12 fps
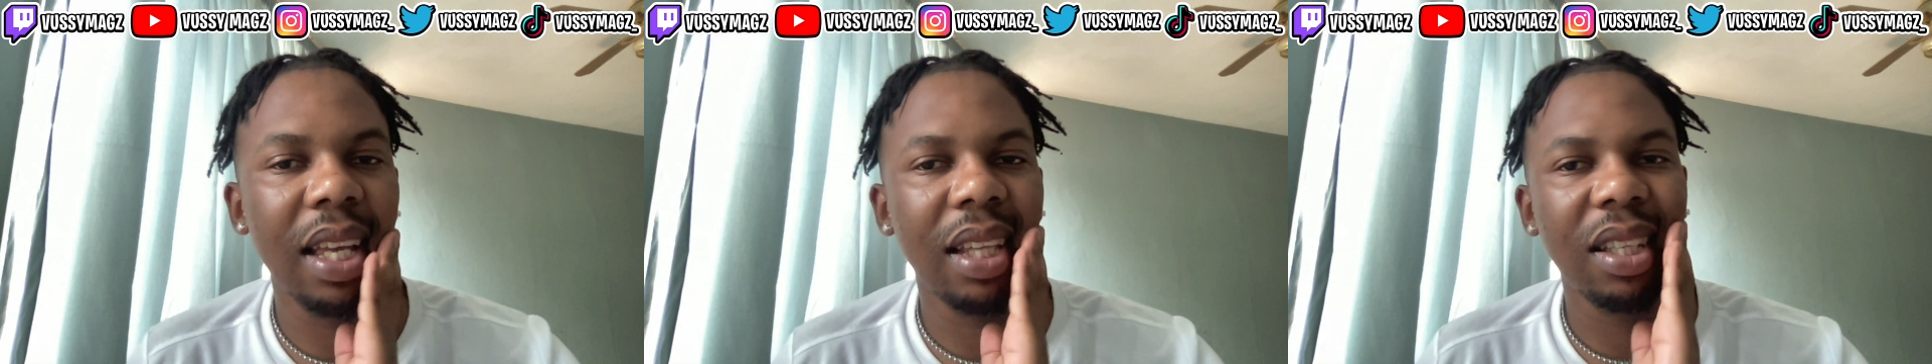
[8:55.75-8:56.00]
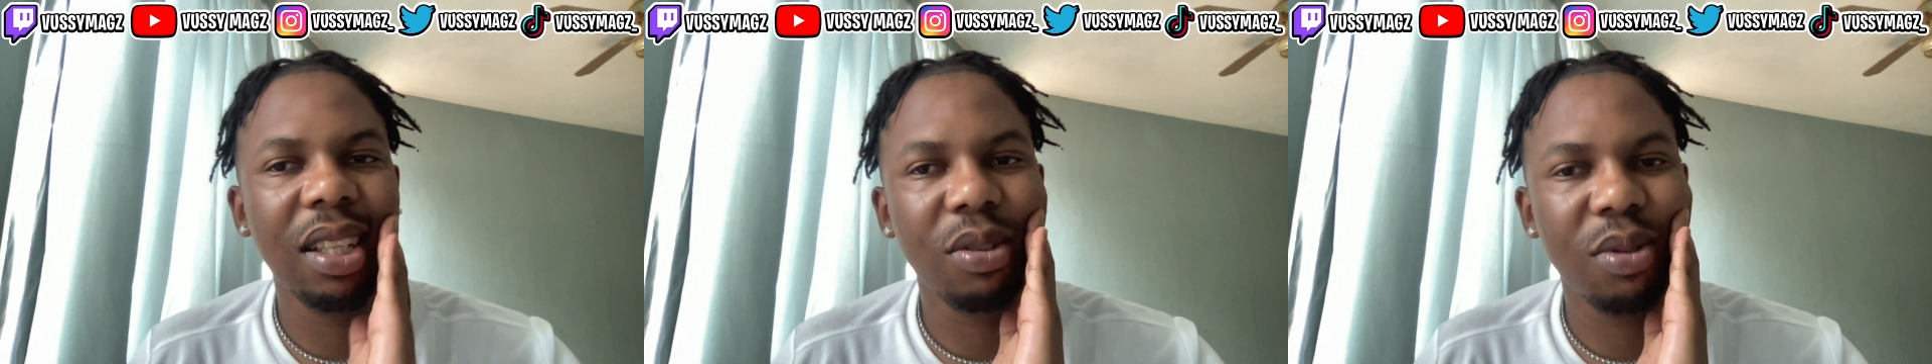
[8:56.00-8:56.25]
I
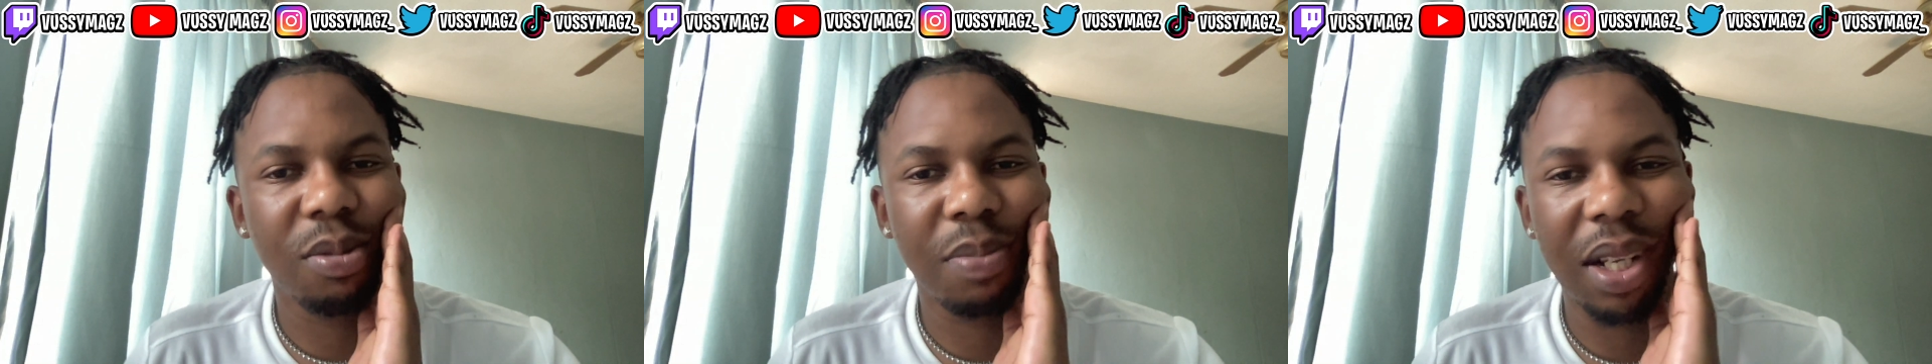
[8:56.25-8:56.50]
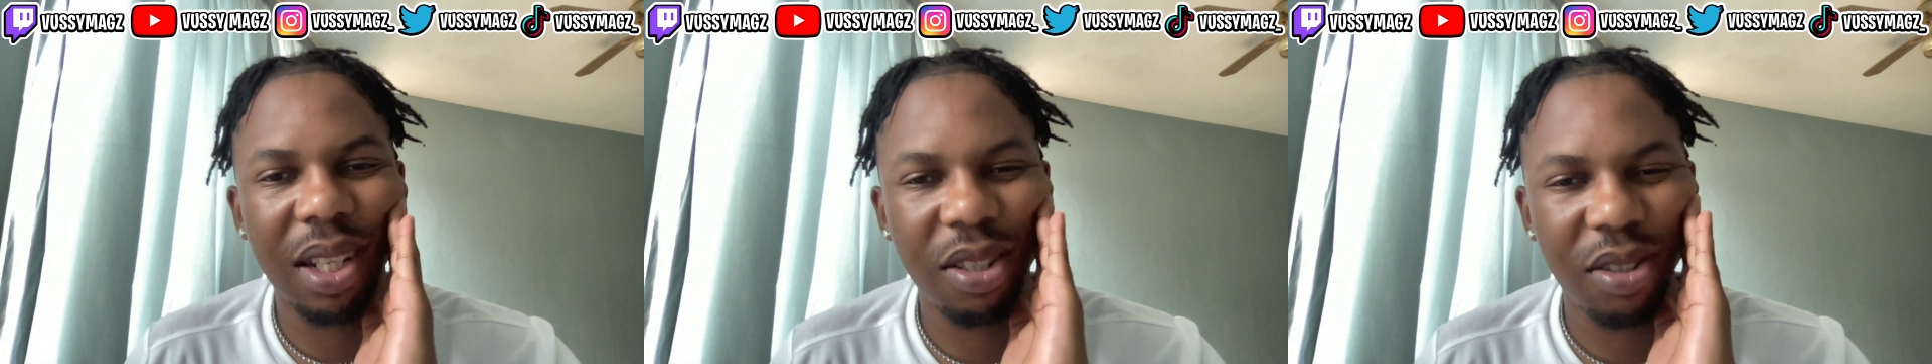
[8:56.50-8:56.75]
think it was
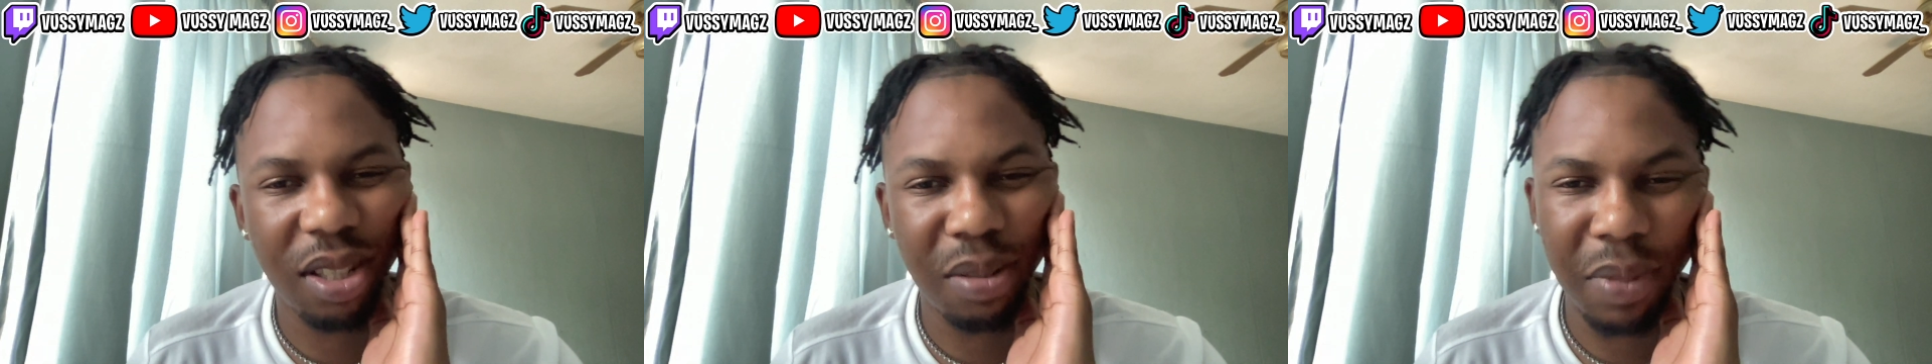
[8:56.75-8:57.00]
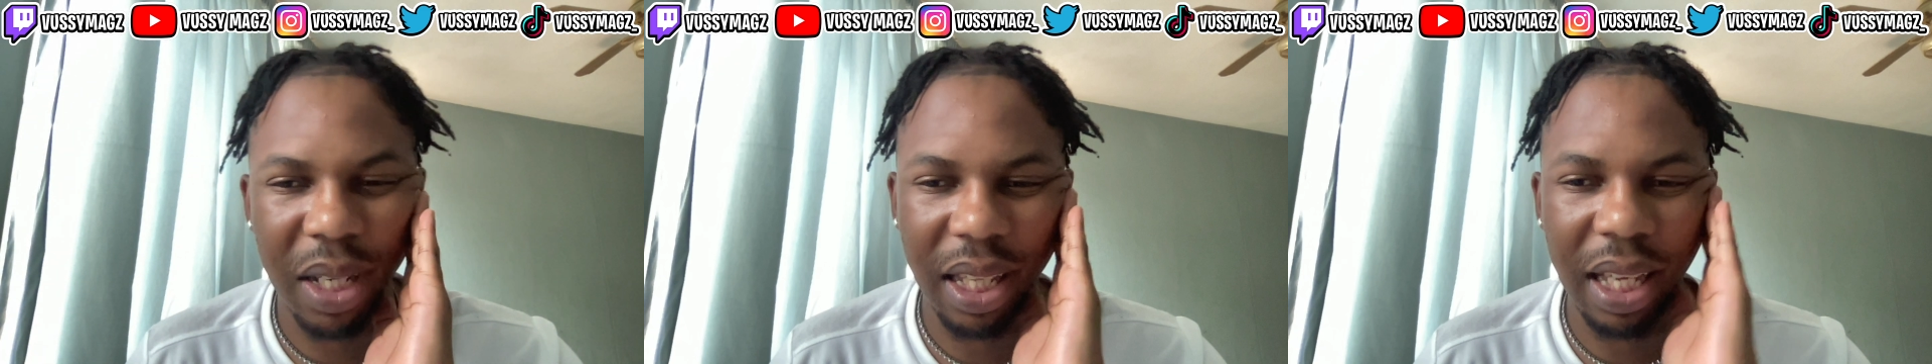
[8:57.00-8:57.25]
Monday or
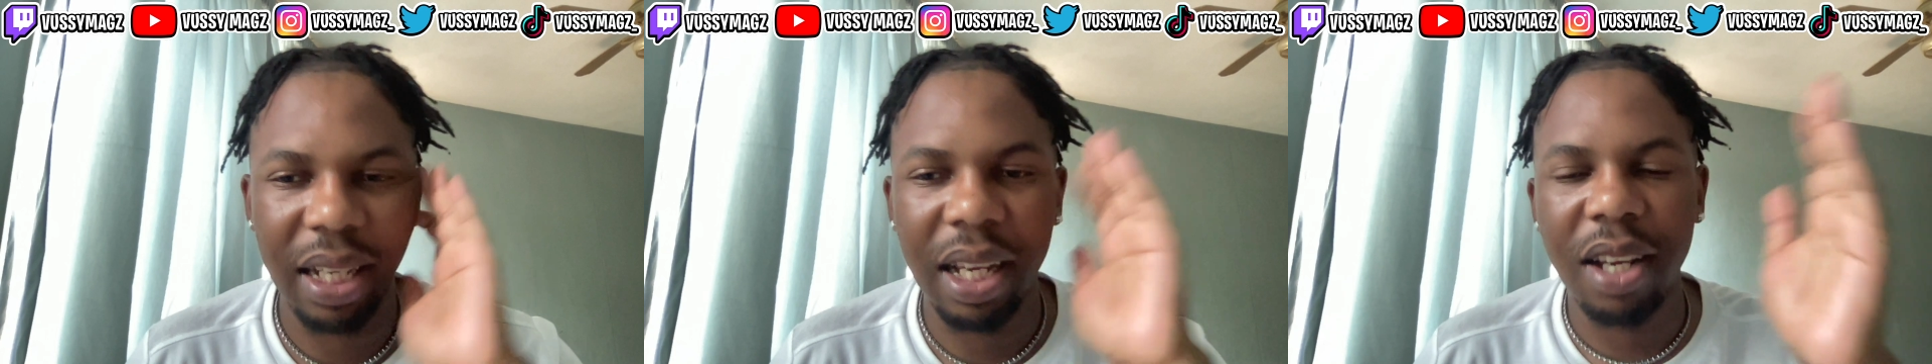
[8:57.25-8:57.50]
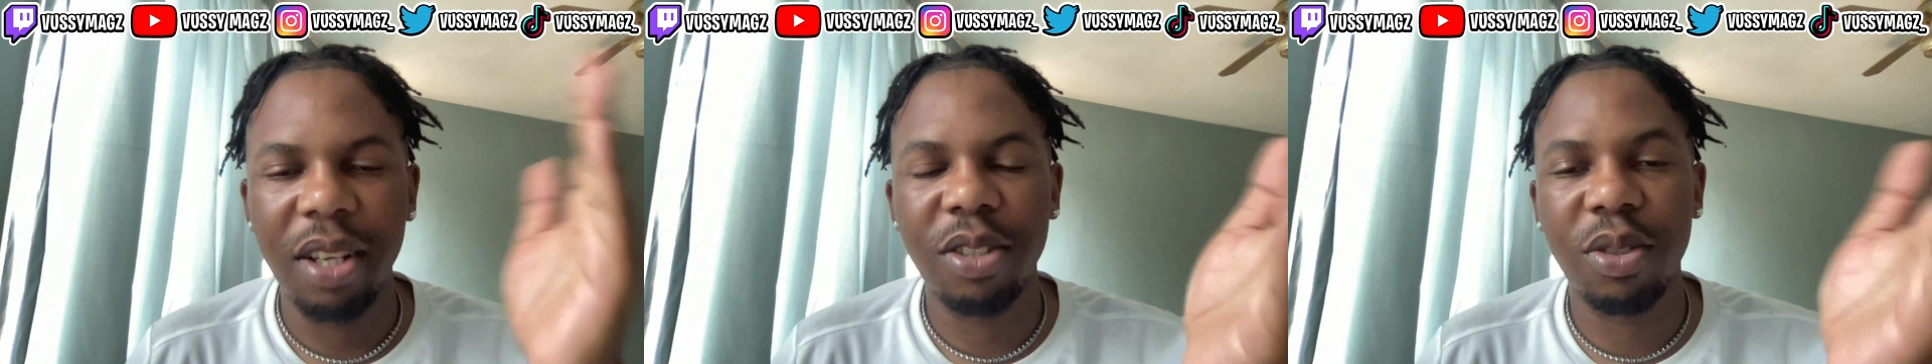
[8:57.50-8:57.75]
something like that.
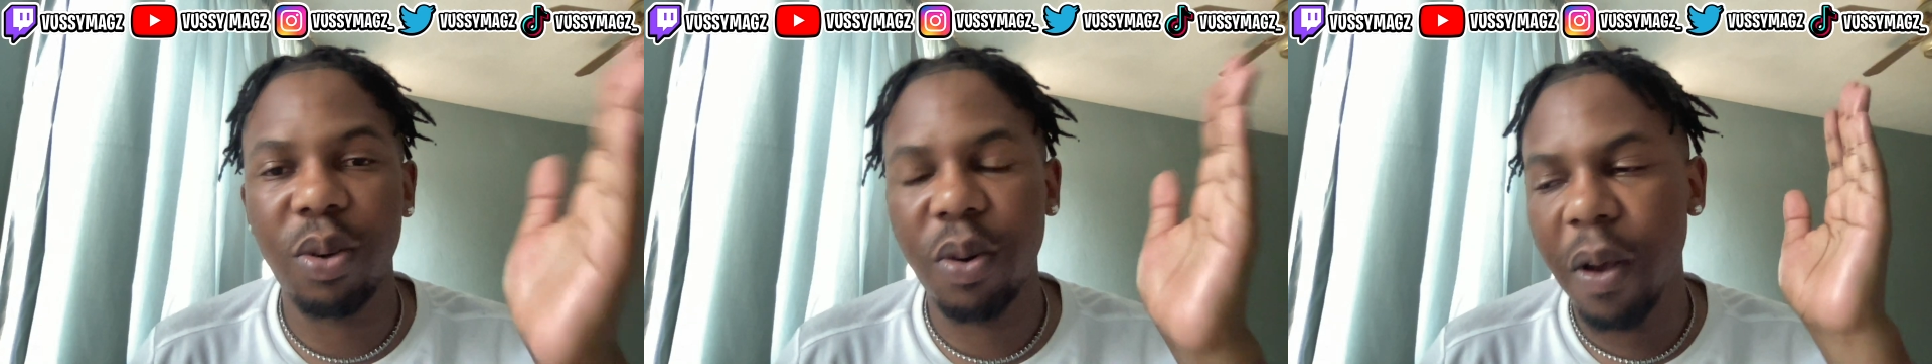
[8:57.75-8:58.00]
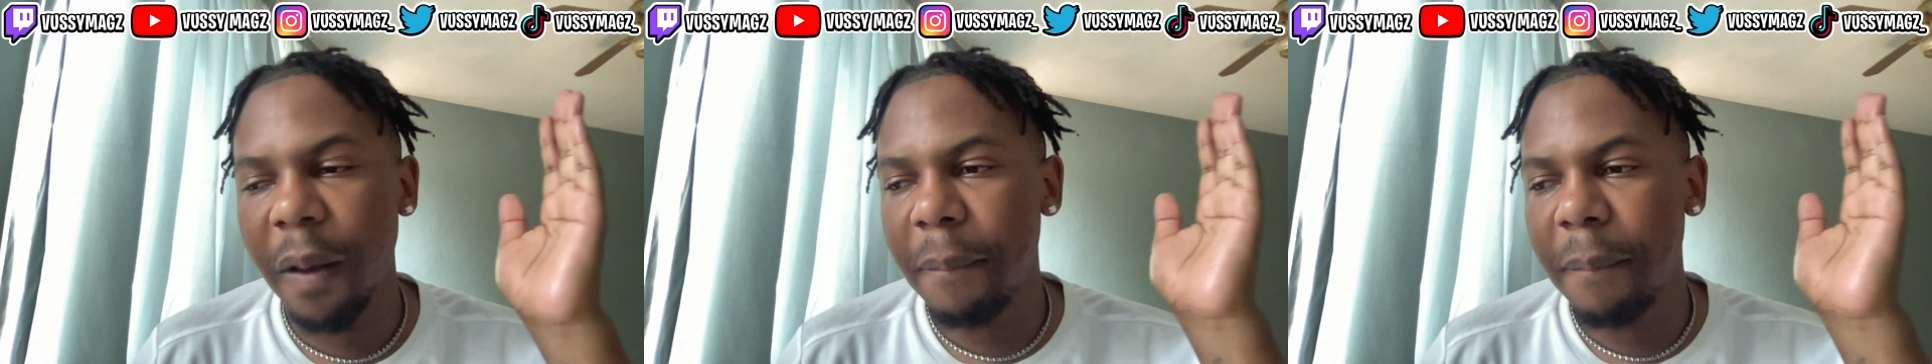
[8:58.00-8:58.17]
So